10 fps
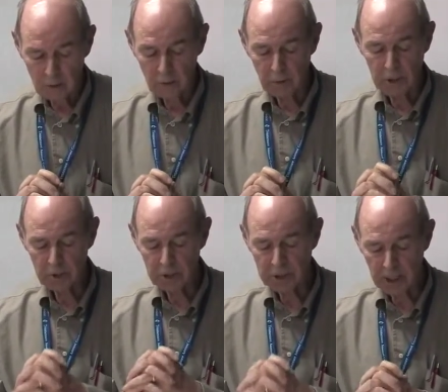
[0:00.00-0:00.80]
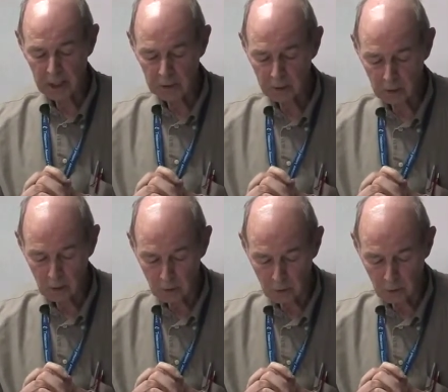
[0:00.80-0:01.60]
To understand
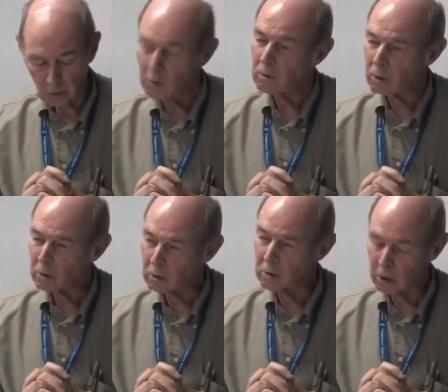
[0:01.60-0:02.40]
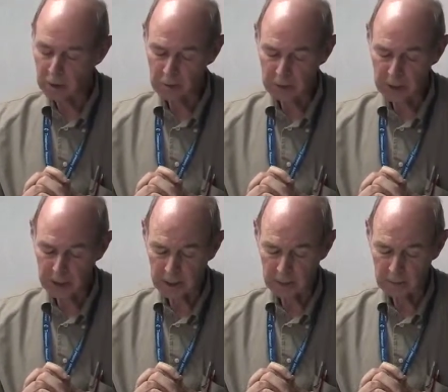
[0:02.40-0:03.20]
earn all you
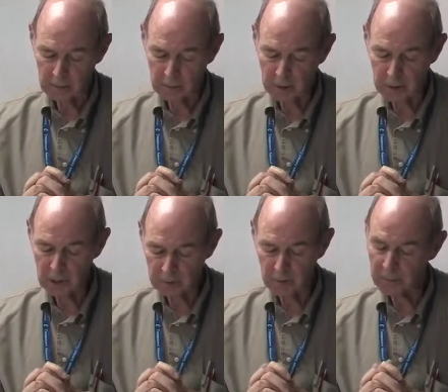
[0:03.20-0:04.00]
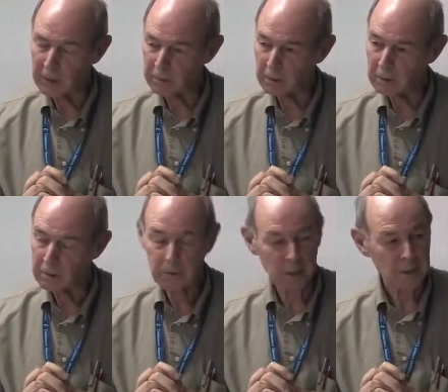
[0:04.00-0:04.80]
can we need to remember
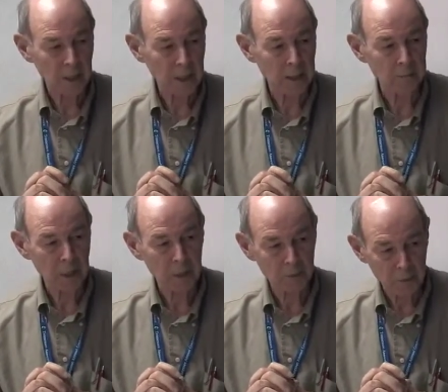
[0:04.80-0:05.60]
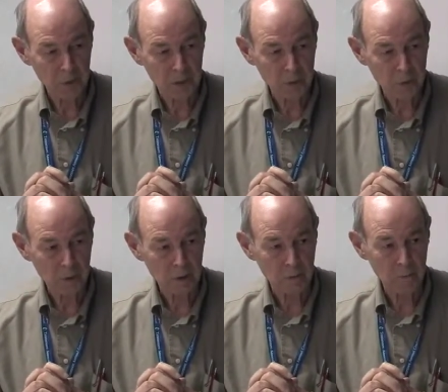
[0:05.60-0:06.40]
the time and the place
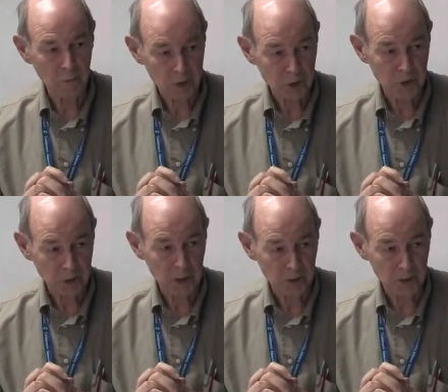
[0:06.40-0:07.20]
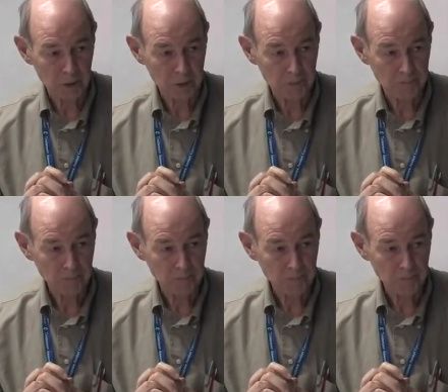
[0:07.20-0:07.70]
when Wesley said this.